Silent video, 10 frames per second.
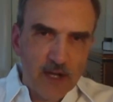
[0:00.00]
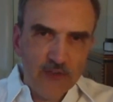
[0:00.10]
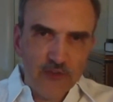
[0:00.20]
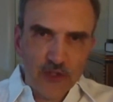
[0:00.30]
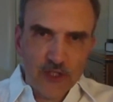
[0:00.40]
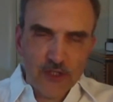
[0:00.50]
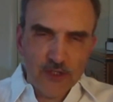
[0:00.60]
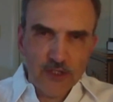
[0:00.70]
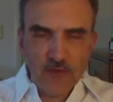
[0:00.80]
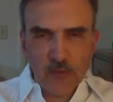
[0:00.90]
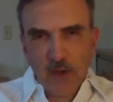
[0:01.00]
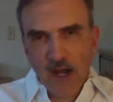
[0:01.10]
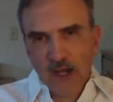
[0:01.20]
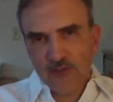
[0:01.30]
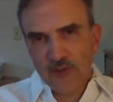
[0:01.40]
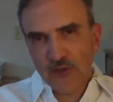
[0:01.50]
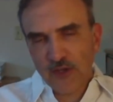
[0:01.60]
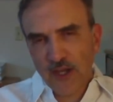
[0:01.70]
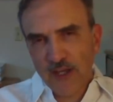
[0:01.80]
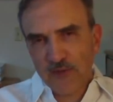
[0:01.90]
isolated in different pockets of
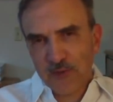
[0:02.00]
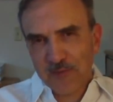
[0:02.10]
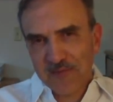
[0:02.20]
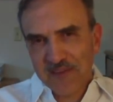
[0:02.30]
the classroom.